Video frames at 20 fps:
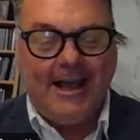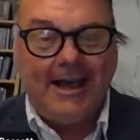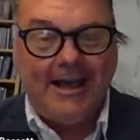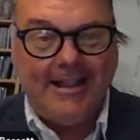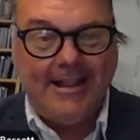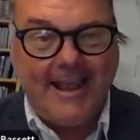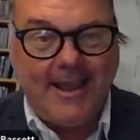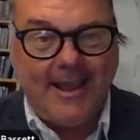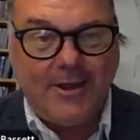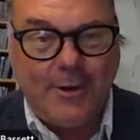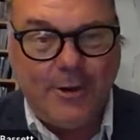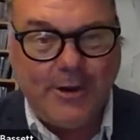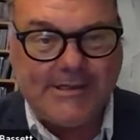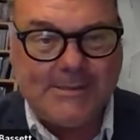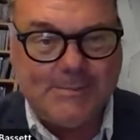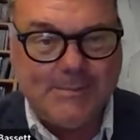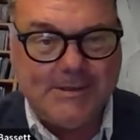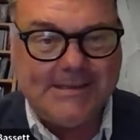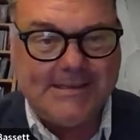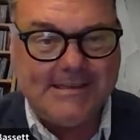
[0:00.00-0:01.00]
uh, now,
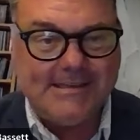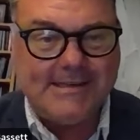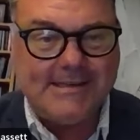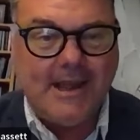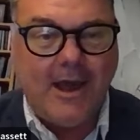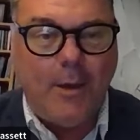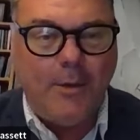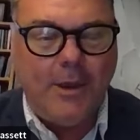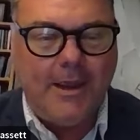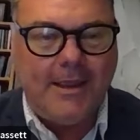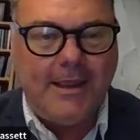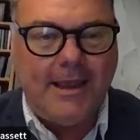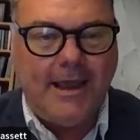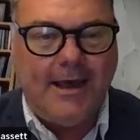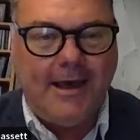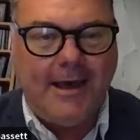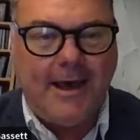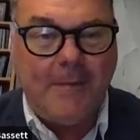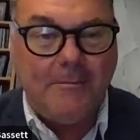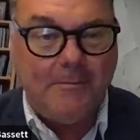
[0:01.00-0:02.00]
Christmas is coming
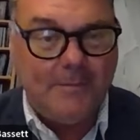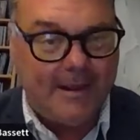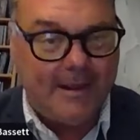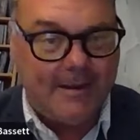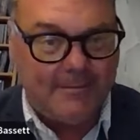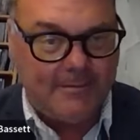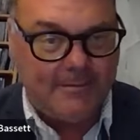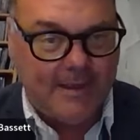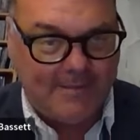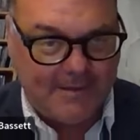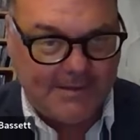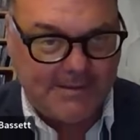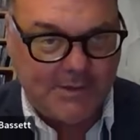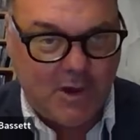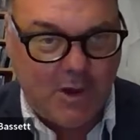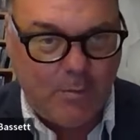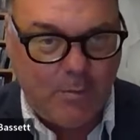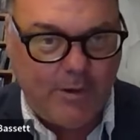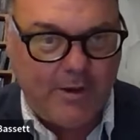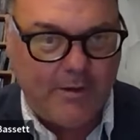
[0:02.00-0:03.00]
up in, at the
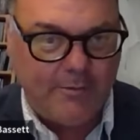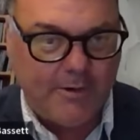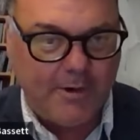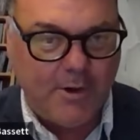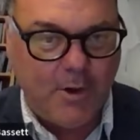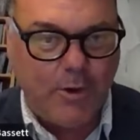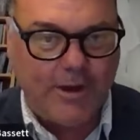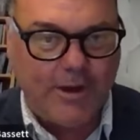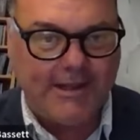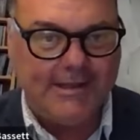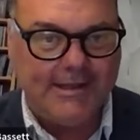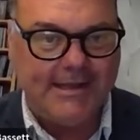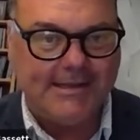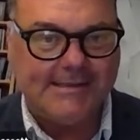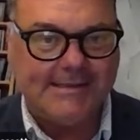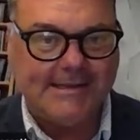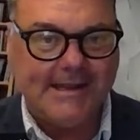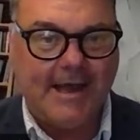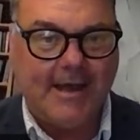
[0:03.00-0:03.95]
time we're recording this.